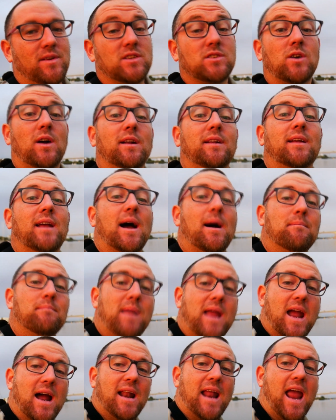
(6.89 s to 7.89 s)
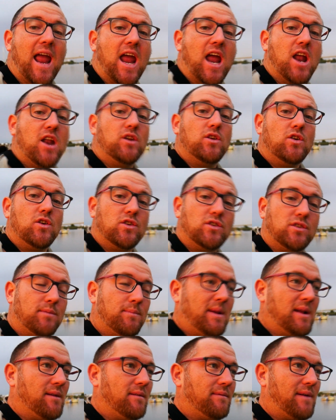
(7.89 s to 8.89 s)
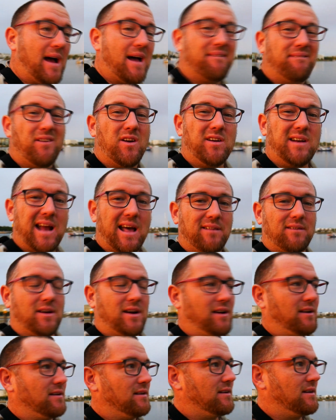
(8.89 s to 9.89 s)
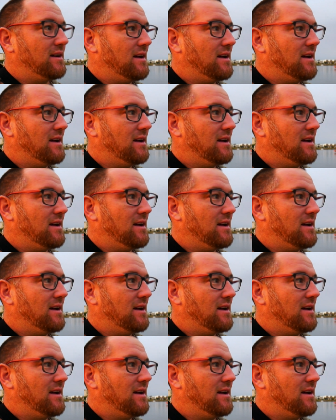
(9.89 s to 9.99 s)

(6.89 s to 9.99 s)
decided to come down and do a bit of food gathering.